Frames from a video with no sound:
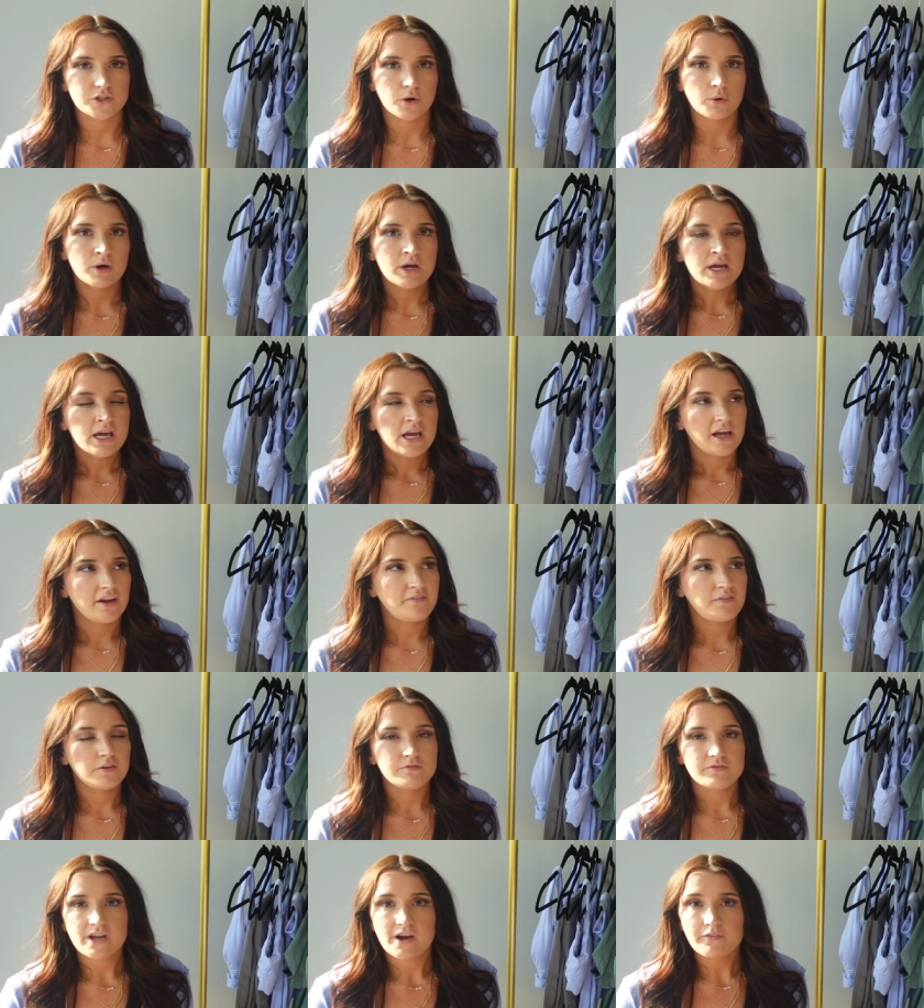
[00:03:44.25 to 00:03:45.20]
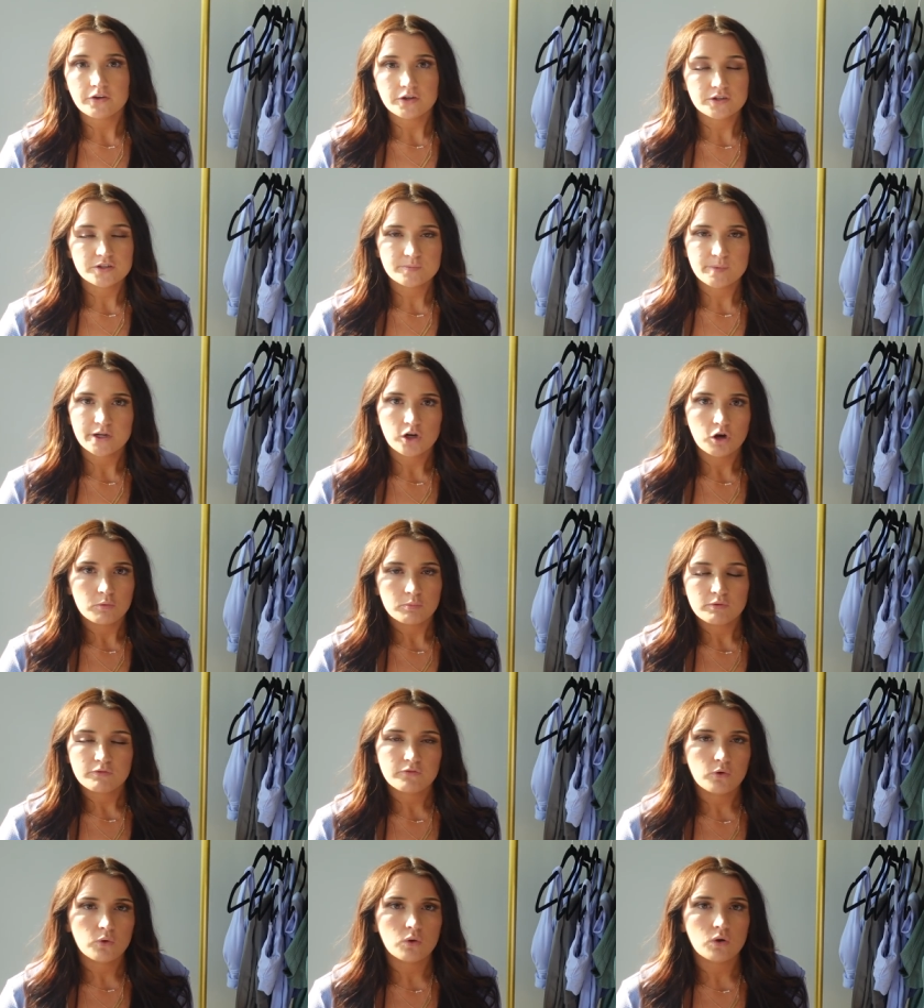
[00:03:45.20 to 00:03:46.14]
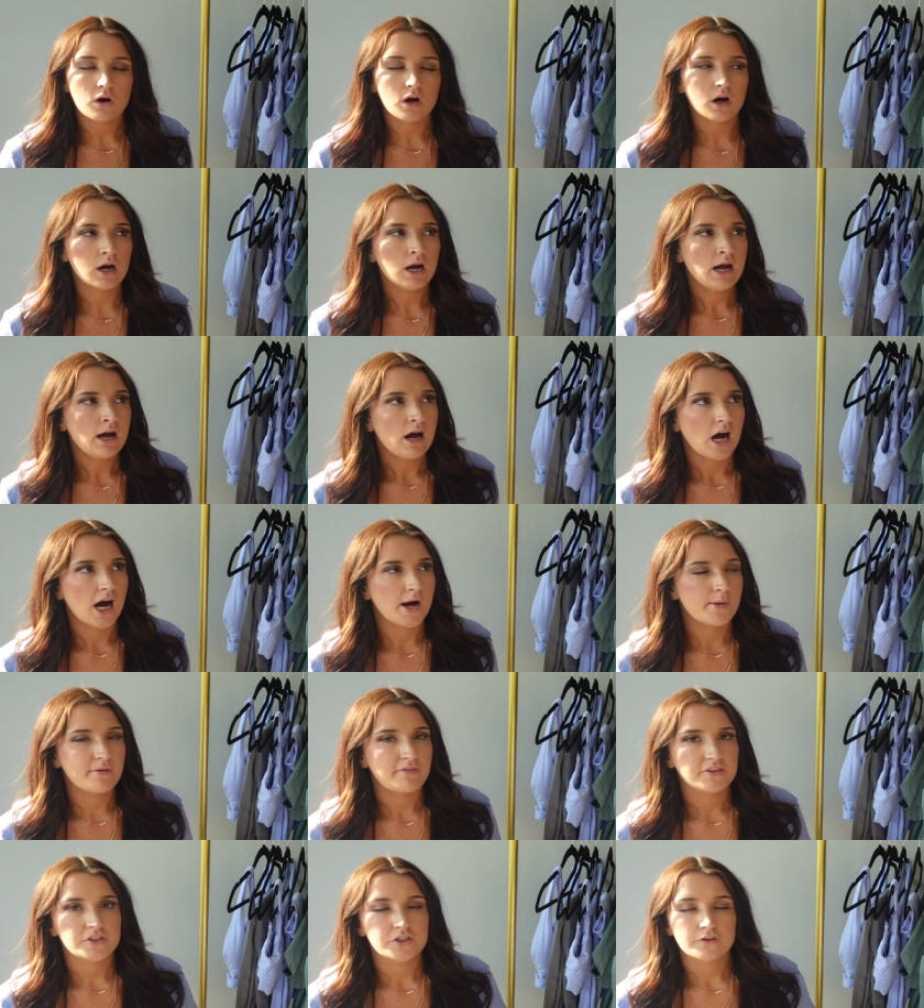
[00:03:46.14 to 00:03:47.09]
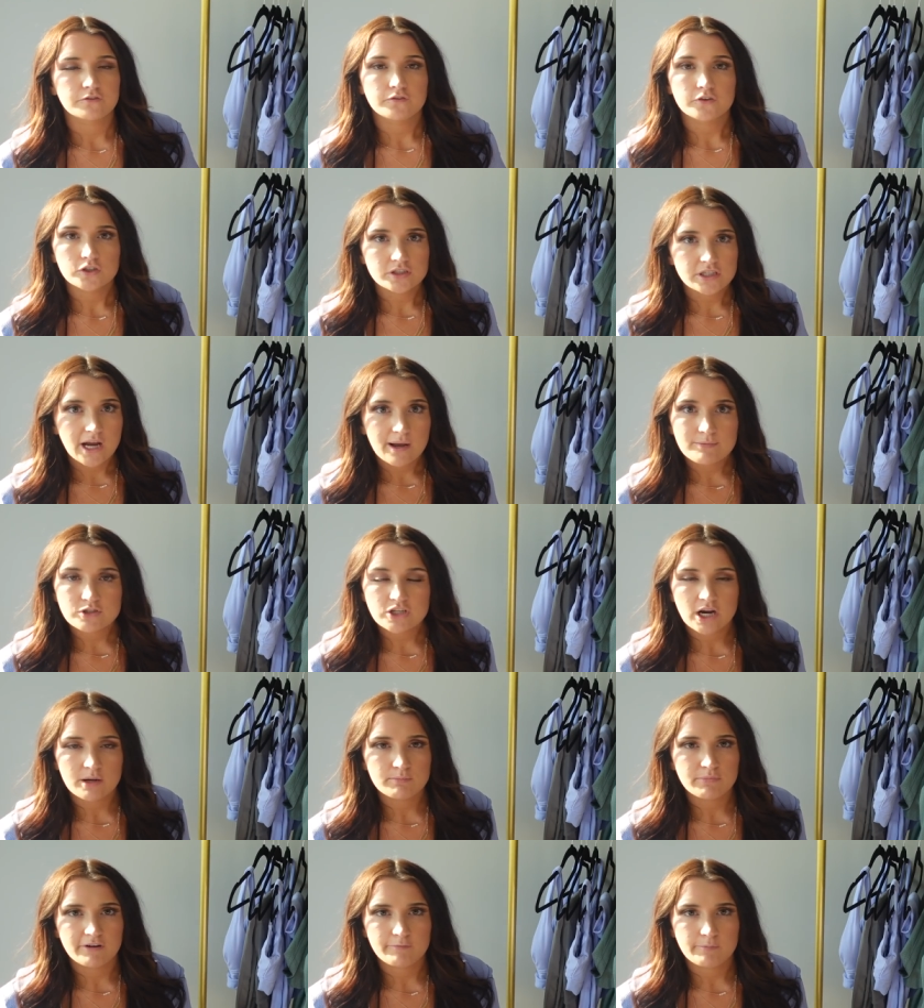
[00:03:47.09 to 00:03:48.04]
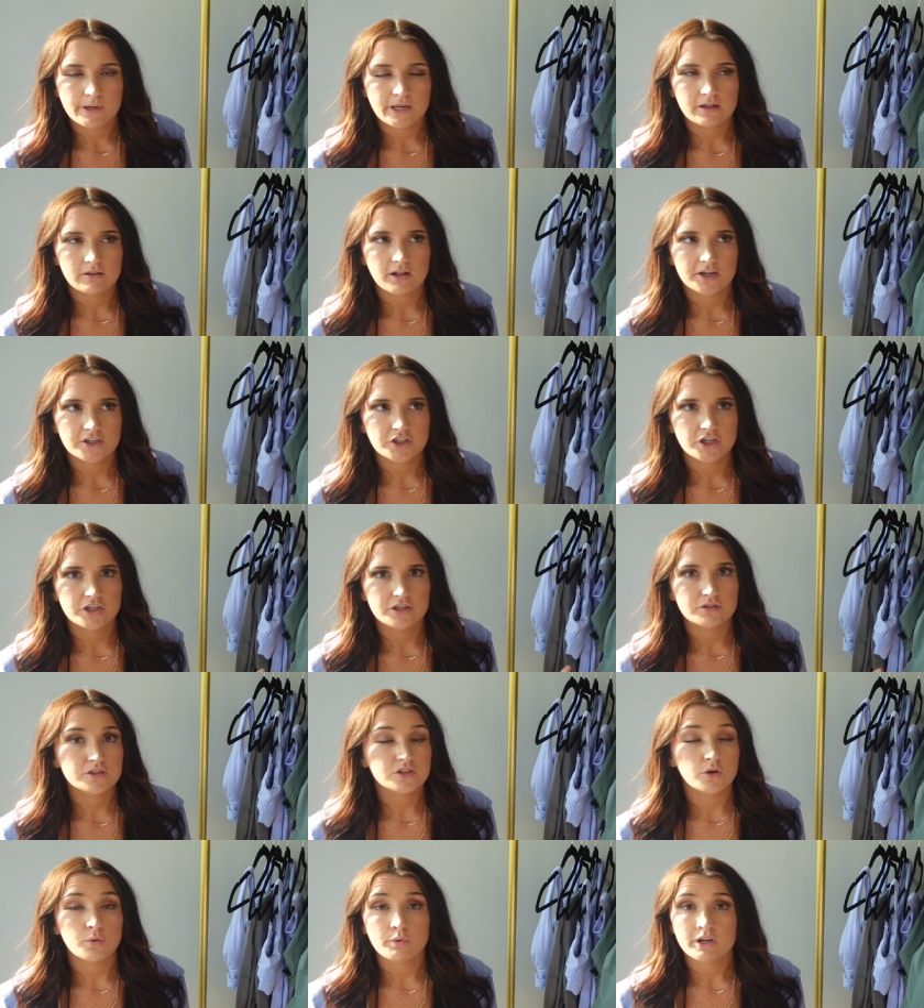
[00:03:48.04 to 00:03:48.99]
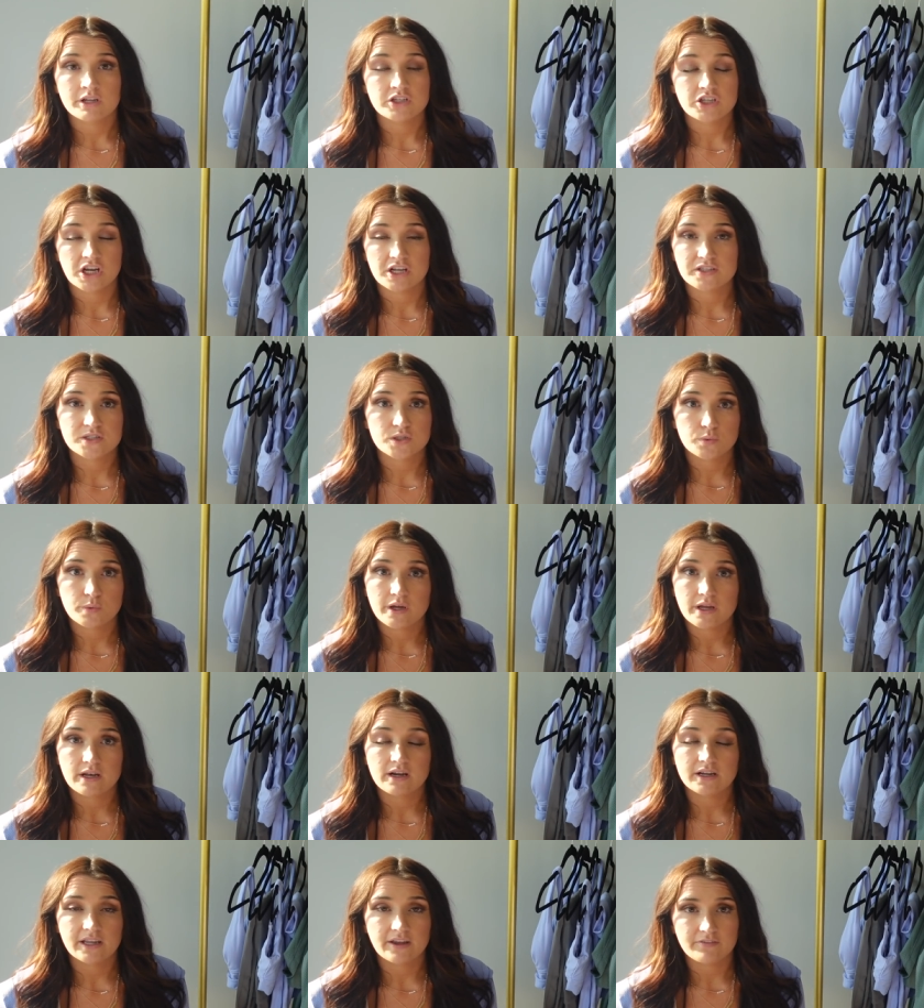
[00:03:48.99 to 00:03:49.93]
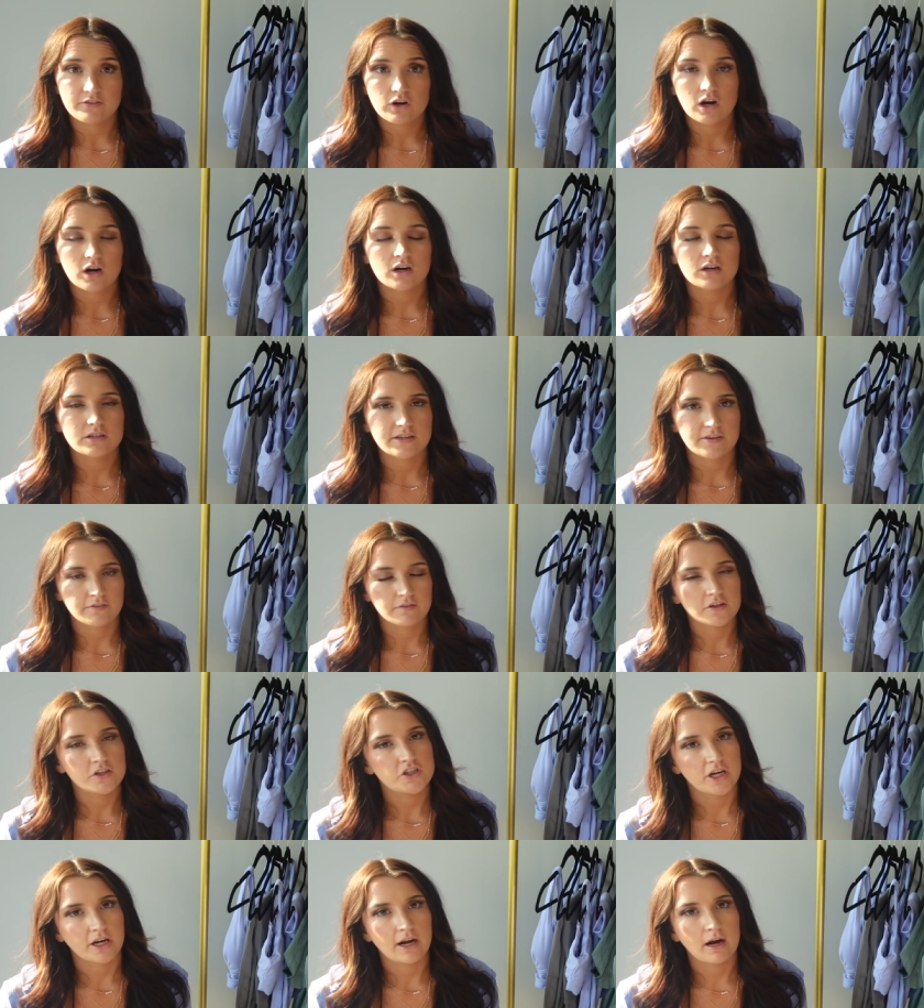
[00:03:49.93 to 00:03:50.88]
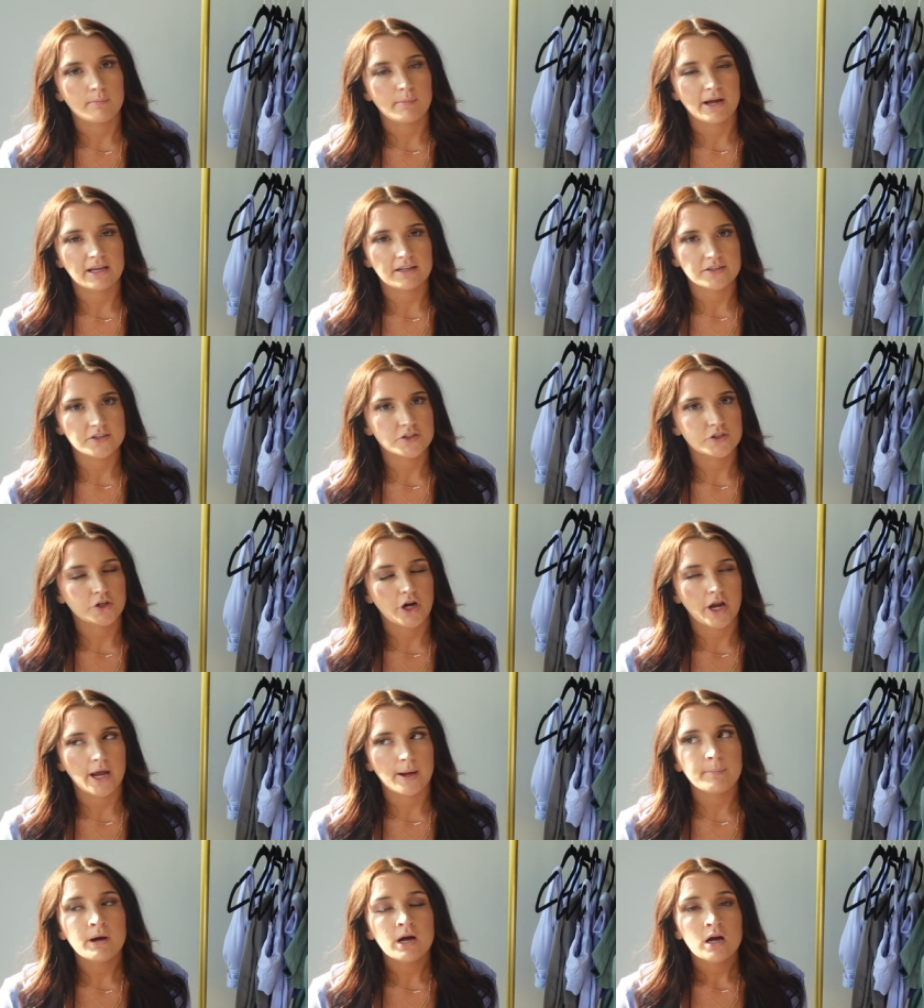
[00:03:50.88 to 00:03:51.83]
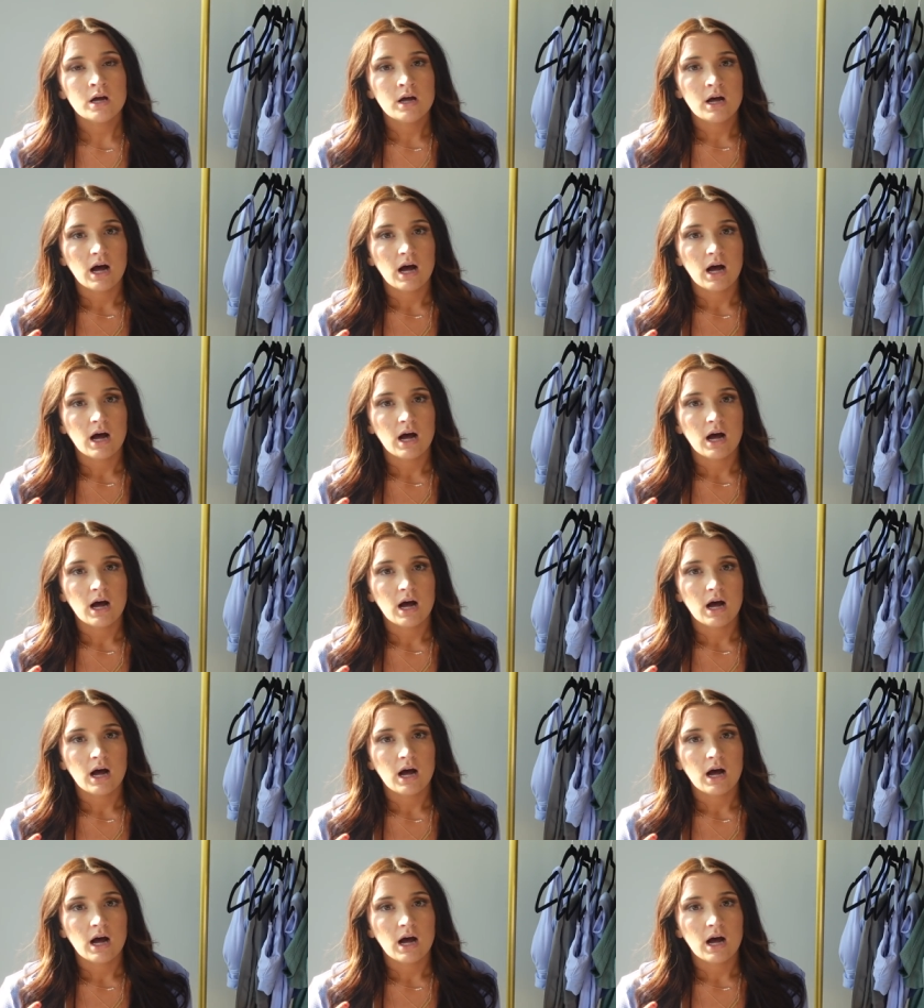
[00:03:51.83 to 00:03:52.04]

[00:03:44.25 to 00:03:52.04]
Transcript: So if you've never used my code before, if it's your first time trying Buffbunny Collection, you still want a chance to win a gift card, definitely check out my Instagram